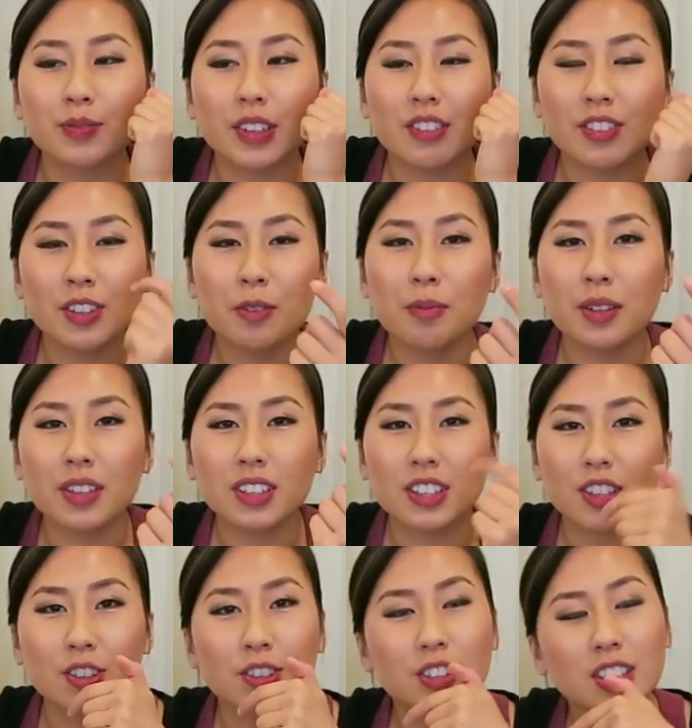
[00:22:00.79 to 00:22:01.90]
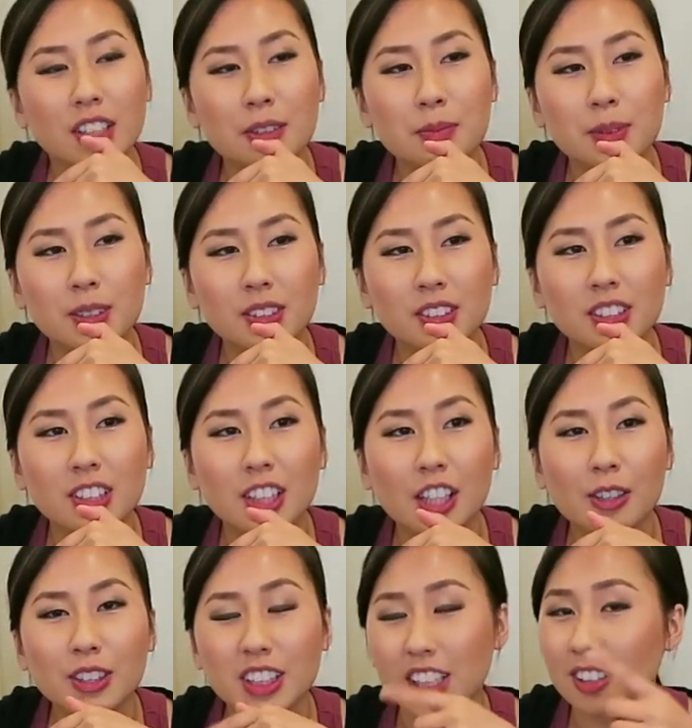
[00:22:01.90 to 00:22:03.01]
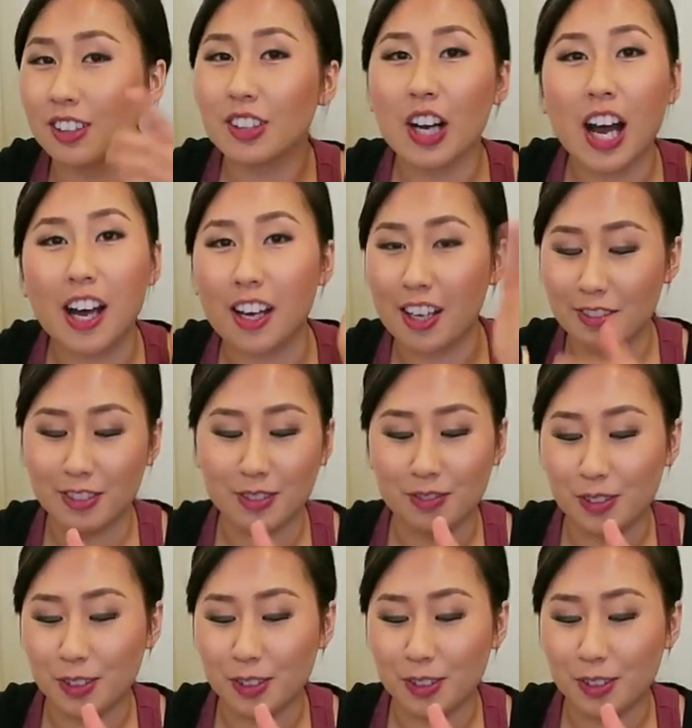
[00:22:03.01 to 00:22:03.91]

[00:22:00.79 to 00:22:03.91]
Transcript: even though my schedule is kind of busy today, I was like, you know, I have to